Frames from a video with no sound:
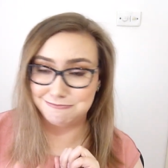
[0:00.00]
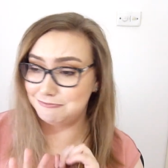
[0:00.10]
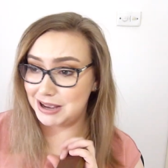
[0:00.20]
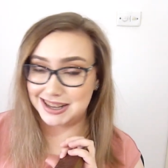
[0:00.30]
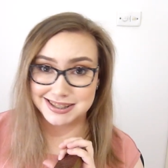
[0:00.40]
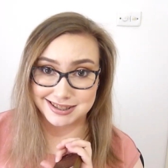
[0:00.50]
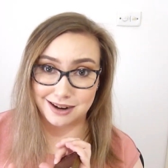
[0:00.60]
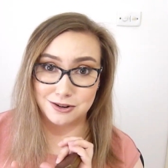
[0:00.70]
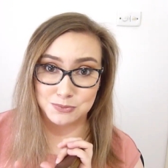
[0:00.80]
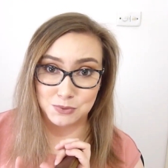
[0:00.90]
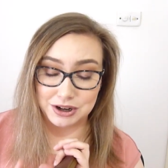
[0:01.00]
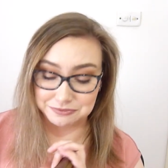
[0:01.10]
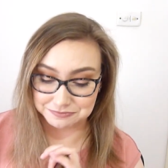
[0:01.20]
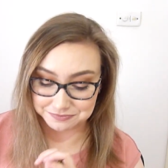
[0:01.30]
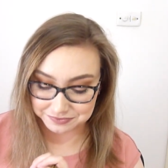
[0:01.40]
being stuck on one,
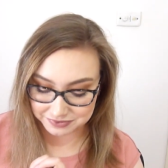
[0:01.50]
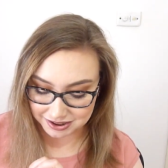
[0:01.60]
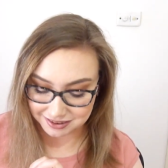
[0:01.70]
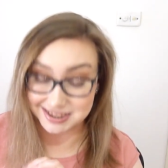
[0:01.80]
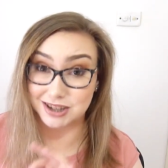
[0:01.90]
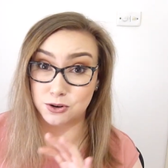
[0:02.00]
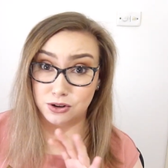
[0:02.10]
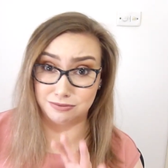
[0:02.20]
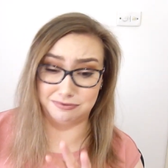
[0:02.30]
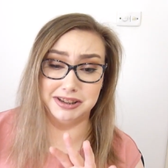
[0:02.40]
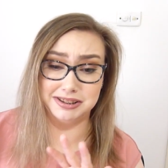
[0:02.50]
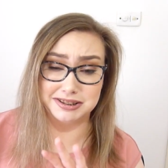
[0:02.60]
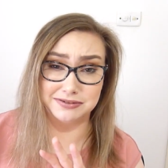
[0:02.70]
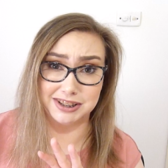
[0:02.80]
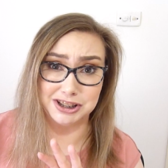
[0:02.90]
because they're all
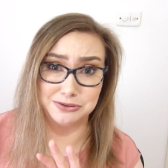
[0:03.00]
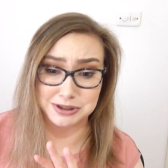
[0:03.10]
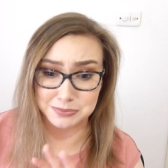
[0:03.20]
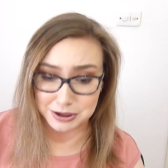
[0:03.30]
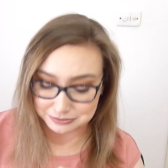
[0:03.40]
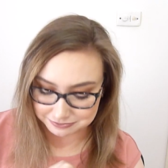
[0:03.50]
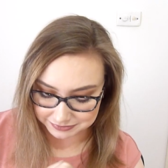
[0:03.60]
relatively new as well.